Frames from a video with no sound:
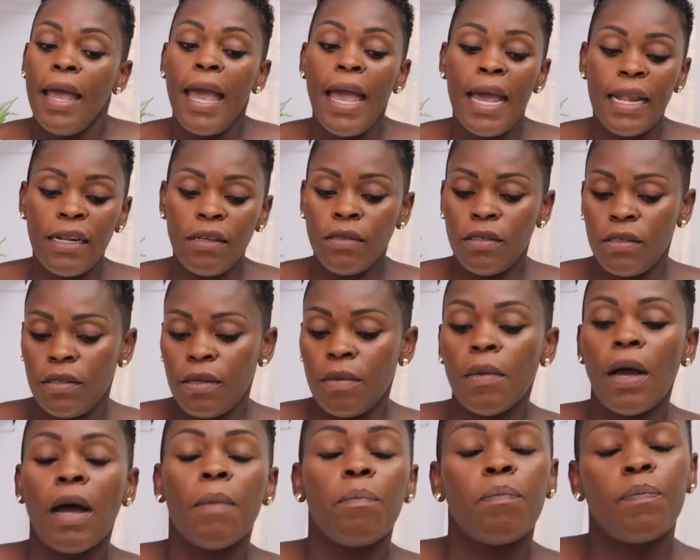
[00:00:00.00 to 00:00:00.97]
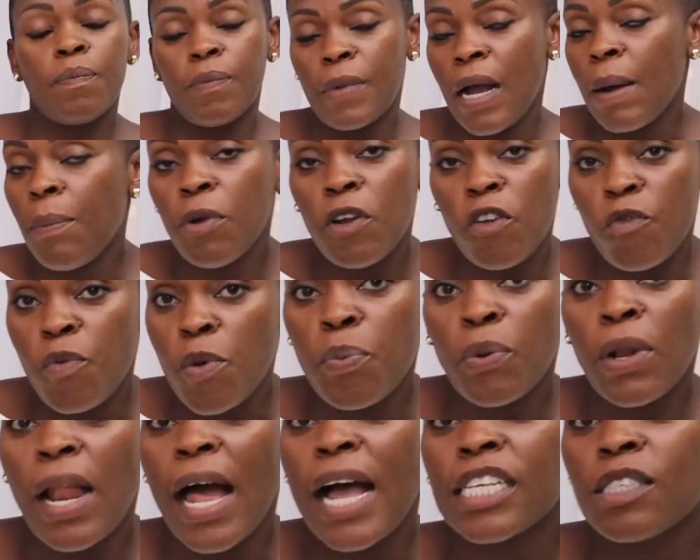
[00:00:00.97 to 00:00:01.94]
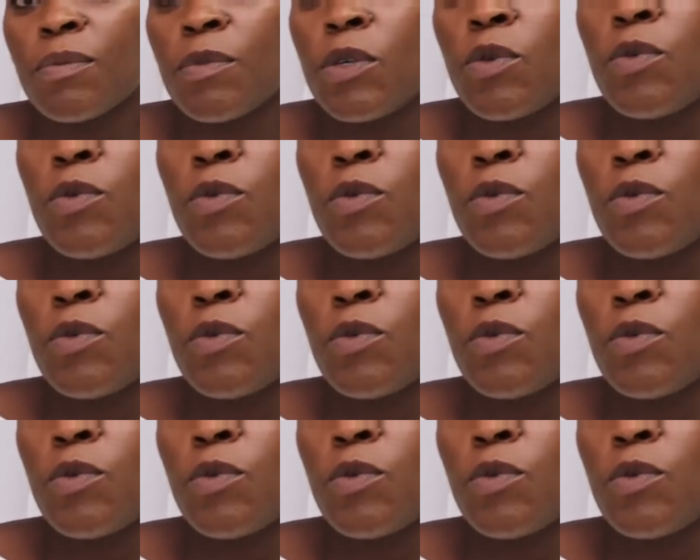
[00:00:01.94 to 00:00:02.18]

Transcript: And a couple of people asked